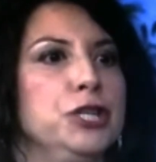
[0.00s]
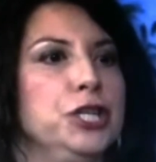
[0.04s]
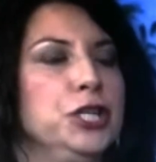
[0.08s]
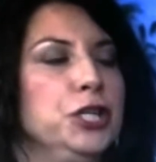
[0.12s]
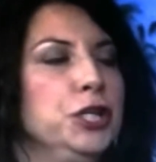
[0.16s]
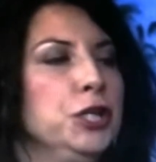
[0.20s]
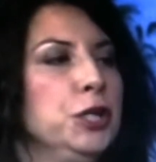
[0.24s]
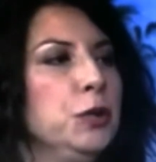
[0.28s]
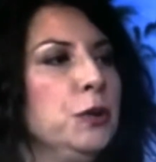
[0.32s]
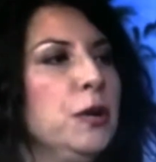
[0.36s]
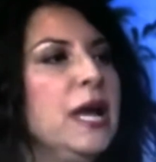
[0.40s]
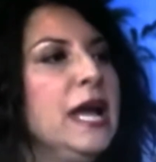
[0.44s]

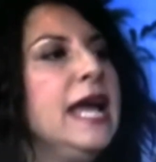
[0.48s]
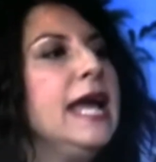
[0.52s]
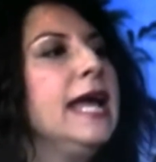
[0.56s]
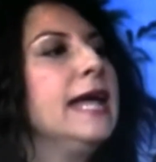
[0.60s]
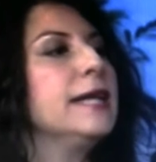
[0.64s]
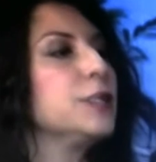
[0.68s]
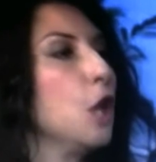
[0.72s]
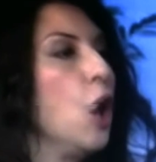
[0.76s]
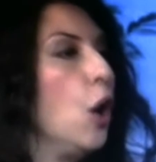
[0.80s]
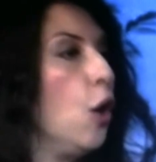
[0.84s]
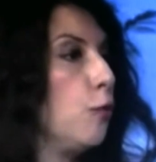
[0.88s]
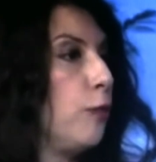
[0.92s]
to
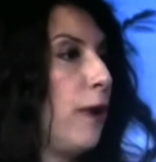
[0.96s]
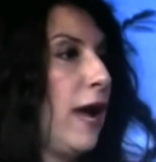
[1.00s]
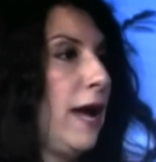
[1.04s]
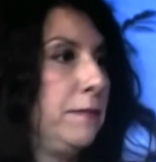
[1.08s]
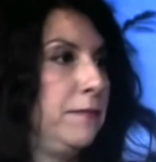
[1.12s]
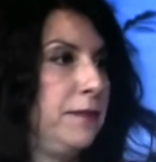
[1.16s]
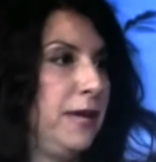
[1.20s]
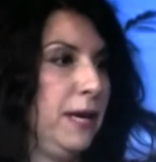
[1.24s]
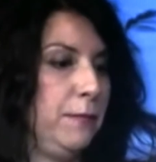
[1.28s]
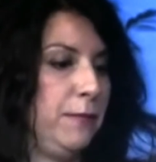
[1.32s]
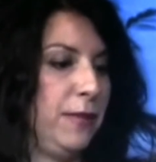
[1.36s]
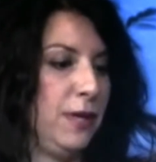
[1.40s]
it's all
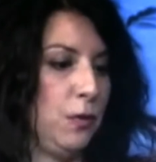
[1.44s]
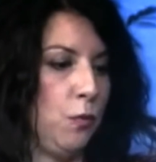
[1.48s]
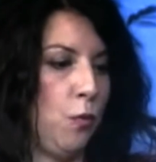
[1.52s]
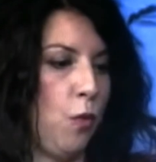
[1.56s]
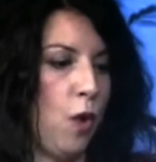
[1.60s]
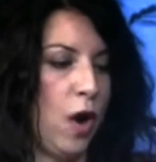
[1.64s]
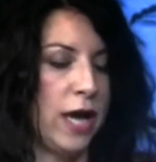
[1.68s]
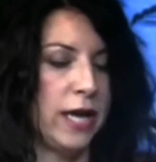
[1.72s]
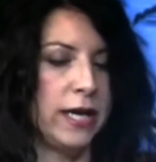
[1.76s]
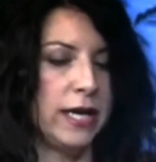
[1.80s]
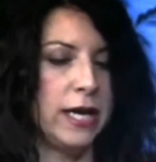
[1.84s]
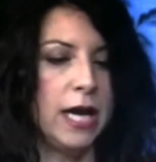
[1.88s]
wrapped up in
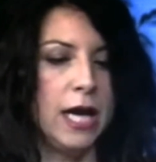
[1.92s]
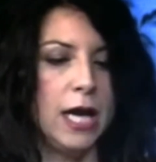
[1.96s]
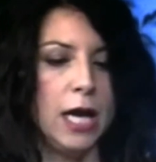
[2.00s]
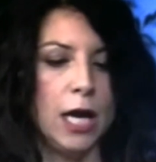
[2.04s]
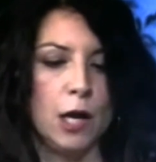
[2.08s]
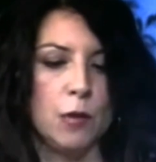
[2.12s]
one.